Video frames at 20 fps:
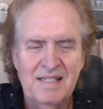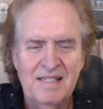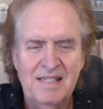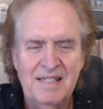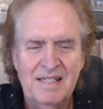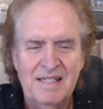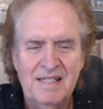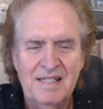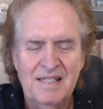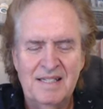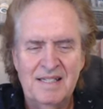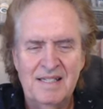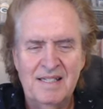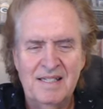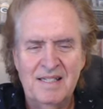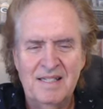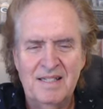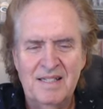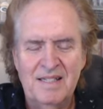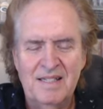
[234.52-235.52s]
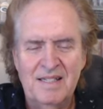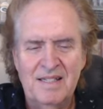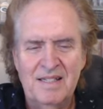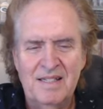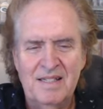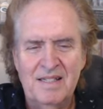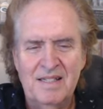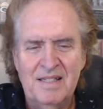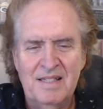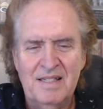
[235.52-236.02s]

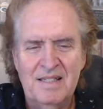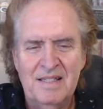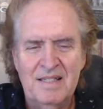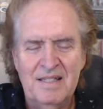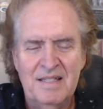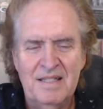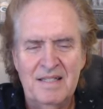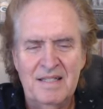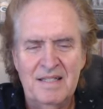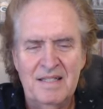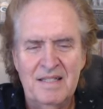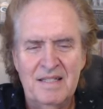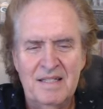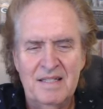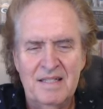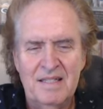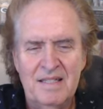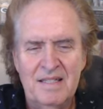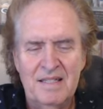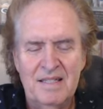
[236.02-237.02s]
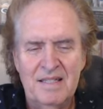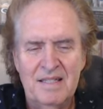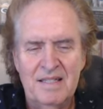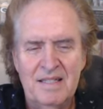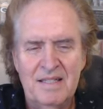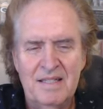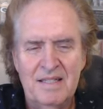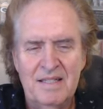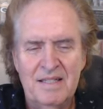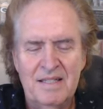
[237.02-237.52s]

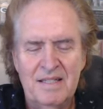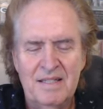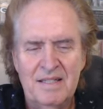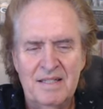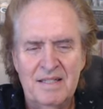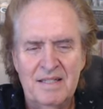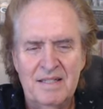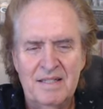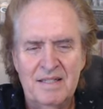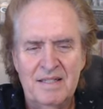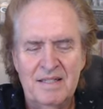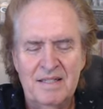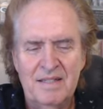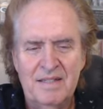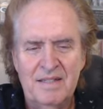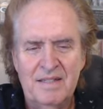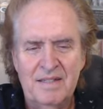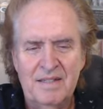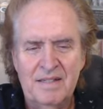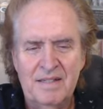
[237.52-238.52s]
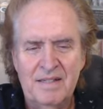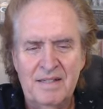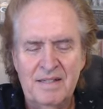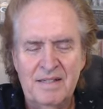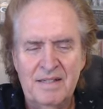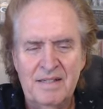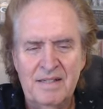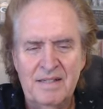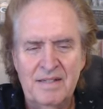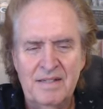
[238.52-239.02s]

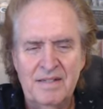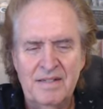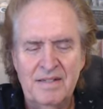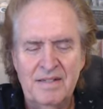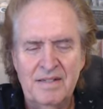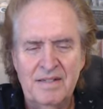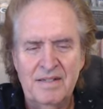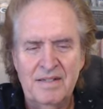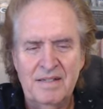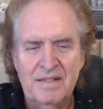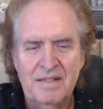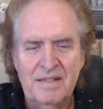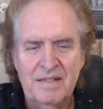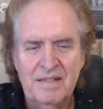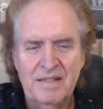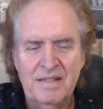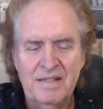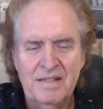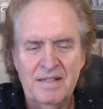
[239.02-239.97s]
No words are spoken by the person on screen.